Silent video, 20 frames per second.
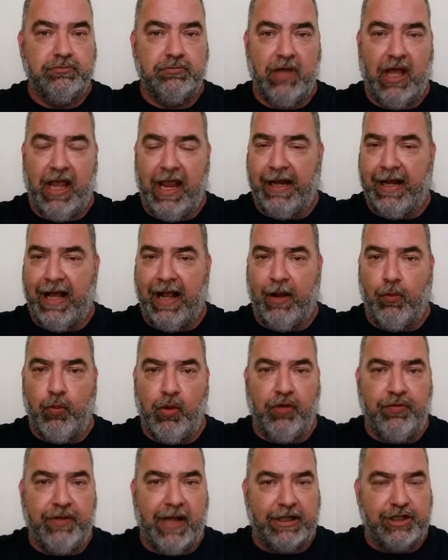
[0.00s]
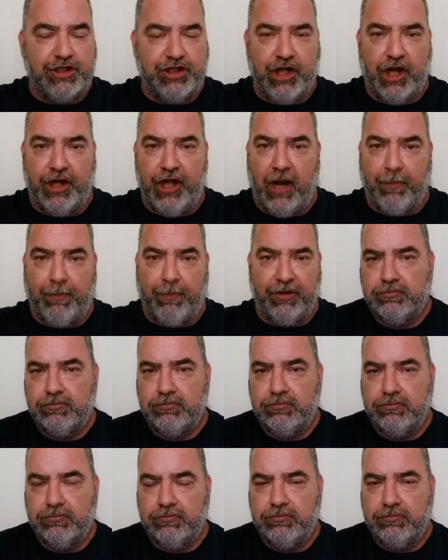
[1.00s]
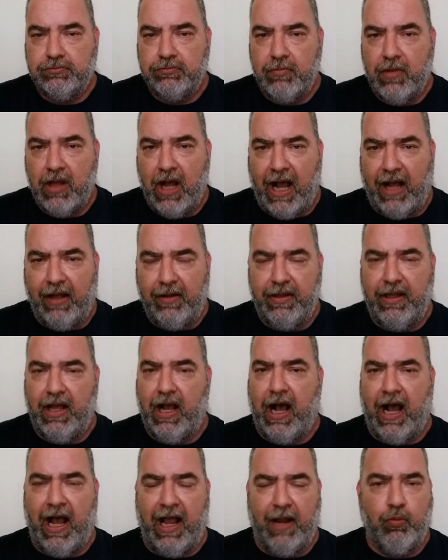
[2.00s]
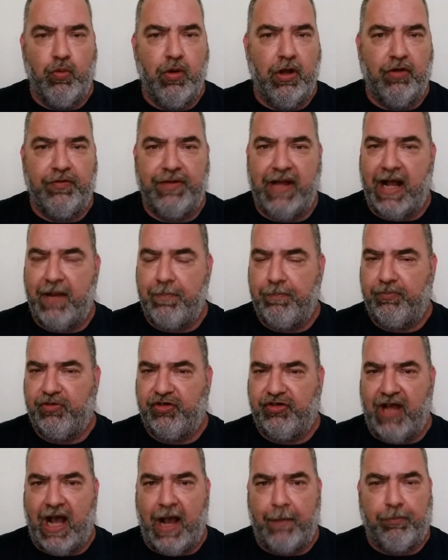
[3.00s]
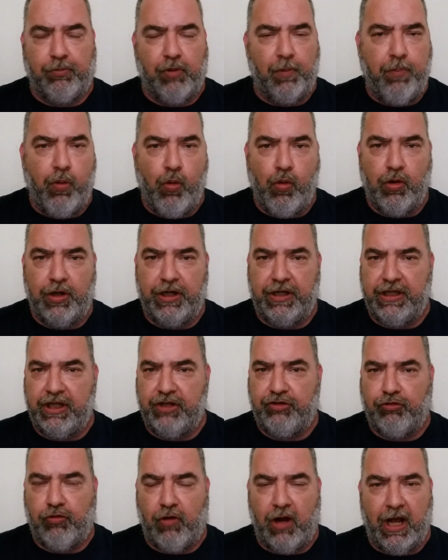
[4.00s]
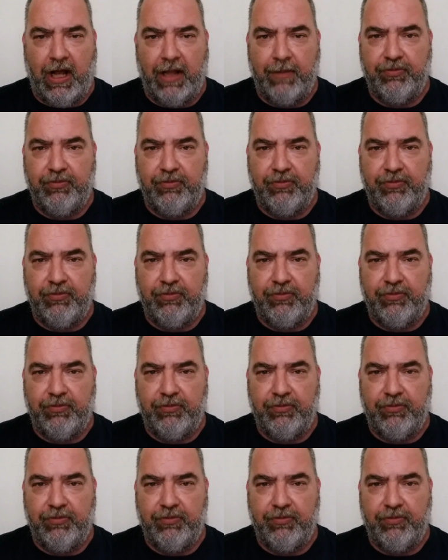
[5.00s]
And I will not shut up. I will not stop reporting these crimes